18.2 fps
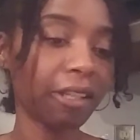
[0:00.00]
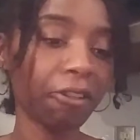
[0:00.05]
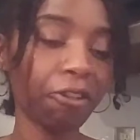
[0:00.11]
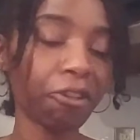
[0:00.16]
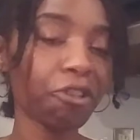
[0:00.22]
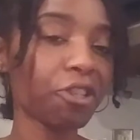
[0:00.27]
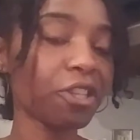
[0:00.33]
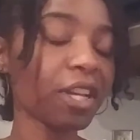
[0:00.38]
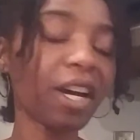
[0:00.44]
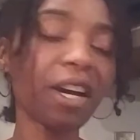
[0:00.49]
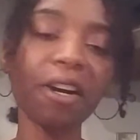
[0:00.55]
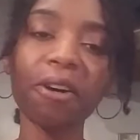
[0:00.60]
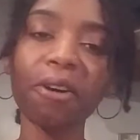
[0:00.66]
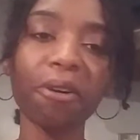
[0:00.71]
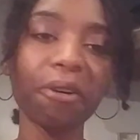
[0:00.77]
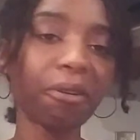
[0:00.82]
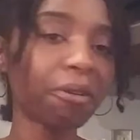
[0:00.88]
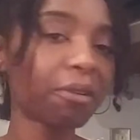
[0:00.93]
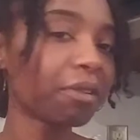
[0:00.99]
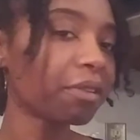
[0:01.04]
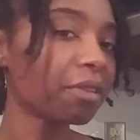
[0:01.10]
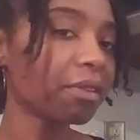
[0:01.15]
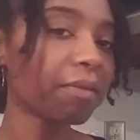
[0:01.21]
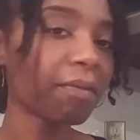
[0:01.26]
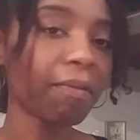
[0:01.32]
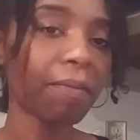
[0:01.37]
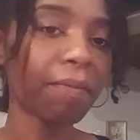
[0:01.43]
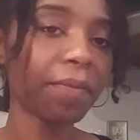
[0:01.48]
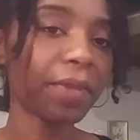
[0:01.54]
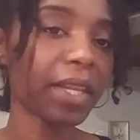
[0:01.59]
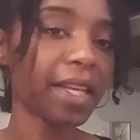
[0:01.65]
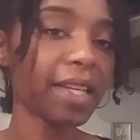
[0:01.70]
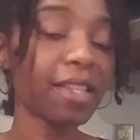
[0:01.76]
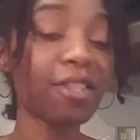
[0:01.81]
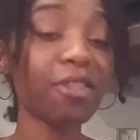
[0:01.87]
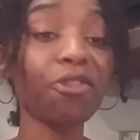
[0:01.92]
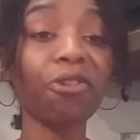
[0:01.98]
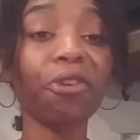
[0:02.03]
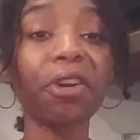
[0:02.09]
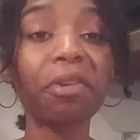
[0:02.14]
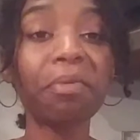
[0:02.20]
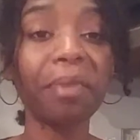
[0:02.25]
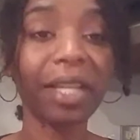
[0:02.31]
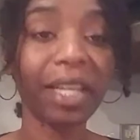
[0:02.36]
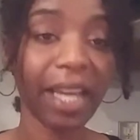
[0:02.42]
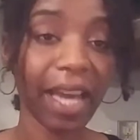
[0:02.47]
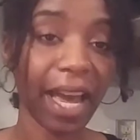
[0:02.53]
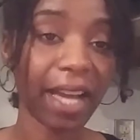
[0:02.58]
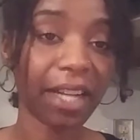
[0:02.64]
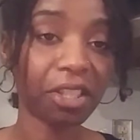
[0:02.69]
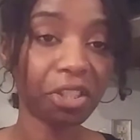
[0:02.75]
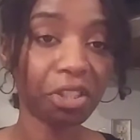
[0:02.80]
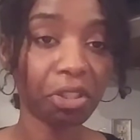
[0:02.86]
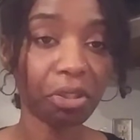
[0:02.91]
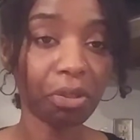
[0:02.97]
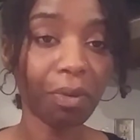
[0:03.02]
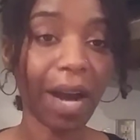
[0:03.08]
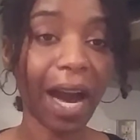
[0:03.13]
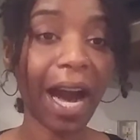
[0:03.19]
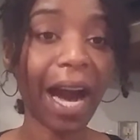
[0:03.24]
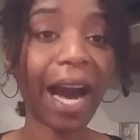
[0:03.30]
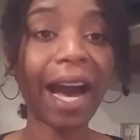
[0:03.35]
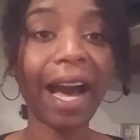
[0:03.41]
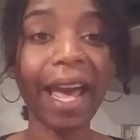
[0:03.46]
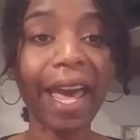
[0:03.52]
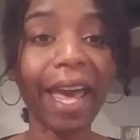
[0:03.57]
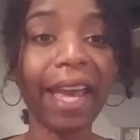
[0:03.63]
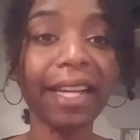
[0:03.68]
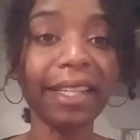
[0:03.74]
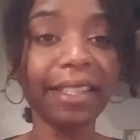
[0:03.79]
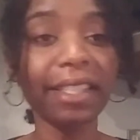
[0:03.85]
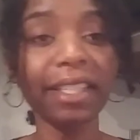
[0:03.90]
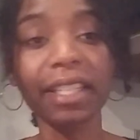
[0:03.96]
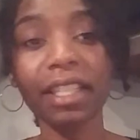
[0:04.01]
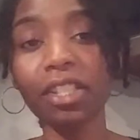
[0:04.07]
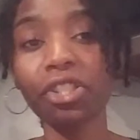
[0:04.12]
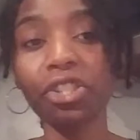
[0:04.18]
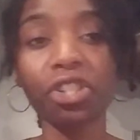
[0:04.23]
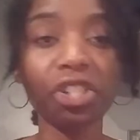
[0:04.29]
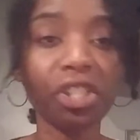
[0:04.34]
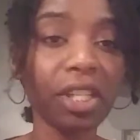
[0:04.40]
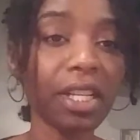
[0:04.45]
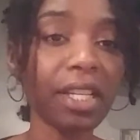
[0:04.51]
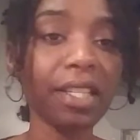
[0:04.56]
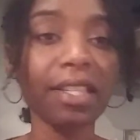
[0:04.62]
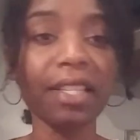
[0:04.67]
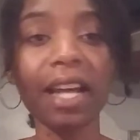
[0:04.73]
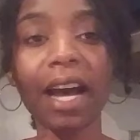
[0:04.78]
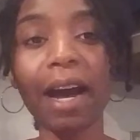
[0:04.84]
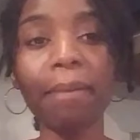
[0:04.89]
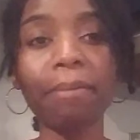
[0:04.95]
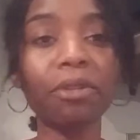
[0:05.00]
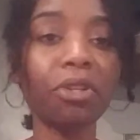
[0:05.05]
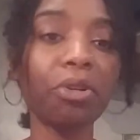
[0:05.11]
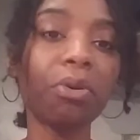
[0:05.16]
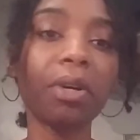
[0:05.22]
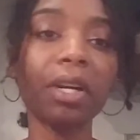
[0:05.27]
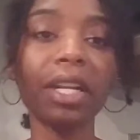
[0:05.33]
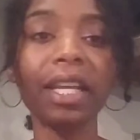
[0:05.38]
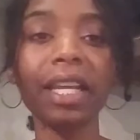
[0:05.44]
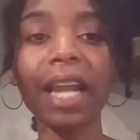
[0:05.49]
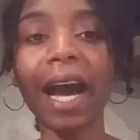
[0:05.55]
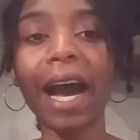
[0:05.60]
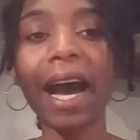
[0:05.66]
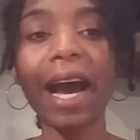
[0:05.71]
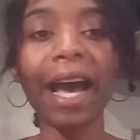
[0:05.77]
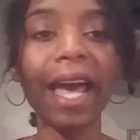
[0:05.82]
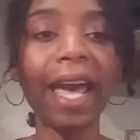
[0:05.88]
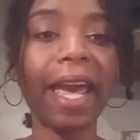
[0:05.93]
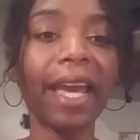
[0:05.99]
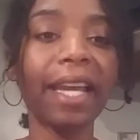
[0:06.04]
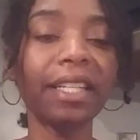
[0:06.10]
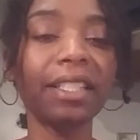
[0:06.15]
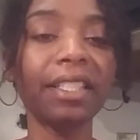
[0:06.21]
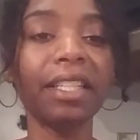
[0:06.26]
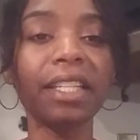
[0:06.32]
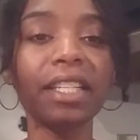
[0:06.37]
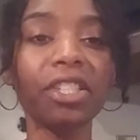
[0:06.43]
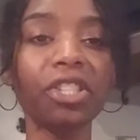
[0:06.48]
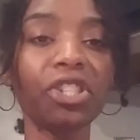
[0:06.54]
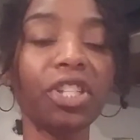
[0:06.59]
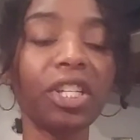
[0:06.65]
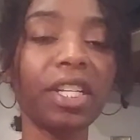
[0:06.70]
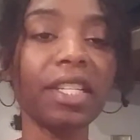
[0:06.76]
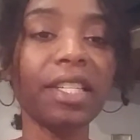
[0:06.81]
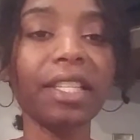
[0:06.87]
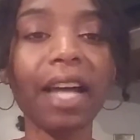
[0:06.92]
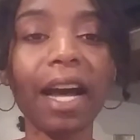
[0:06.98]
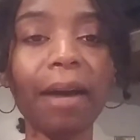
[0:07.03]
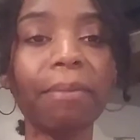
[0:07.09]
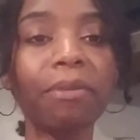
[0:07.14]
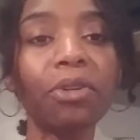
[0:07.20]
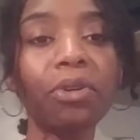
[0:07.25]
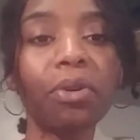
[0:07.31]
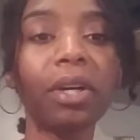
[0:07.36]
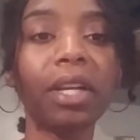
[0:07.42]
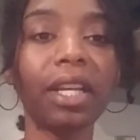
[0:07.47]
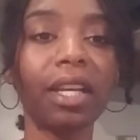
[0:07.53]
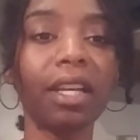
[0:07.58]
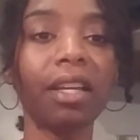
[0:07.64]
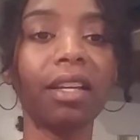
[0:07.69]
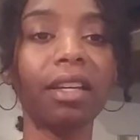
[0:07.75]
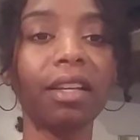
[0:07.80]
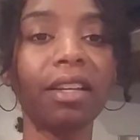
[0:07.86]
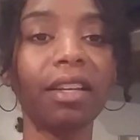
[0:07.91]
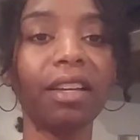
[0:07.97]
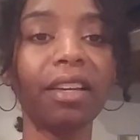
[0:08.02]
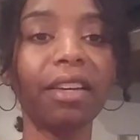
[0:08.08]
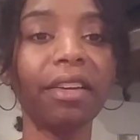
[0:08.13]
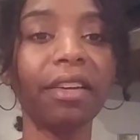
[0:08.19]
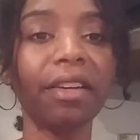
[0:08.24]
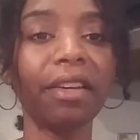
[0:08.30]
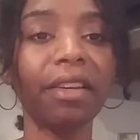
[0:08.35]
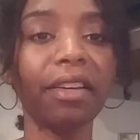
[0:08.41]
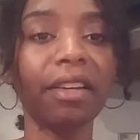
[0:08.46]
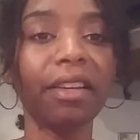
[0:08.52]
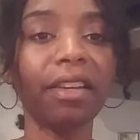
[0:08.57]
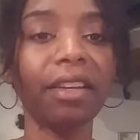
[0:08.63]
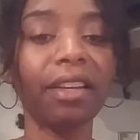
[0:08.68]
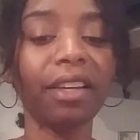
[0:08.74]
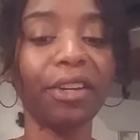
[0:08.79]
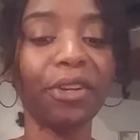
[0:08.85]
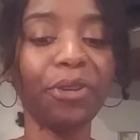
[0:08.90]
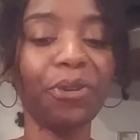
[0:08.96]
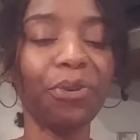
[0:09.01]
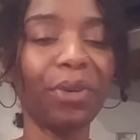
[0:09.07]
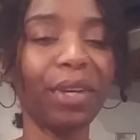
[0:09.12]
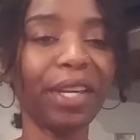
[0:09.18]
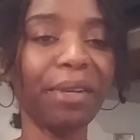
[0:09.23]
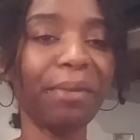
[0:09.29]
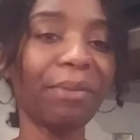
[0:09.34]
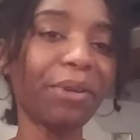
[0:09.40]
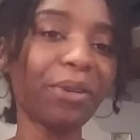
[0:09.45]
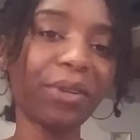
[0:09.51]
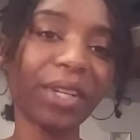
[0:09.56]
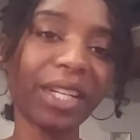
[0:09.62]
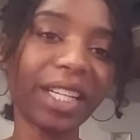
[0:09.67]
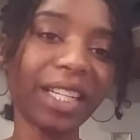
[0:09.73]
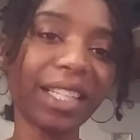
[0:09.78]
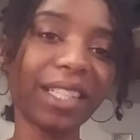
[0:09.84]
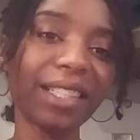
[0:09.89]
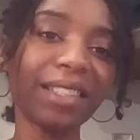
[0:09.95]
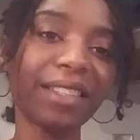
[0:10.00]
your soul is screaming at you, I hate this shit, stop doing it. I hate this shit, stop doing it. And you keep doing it.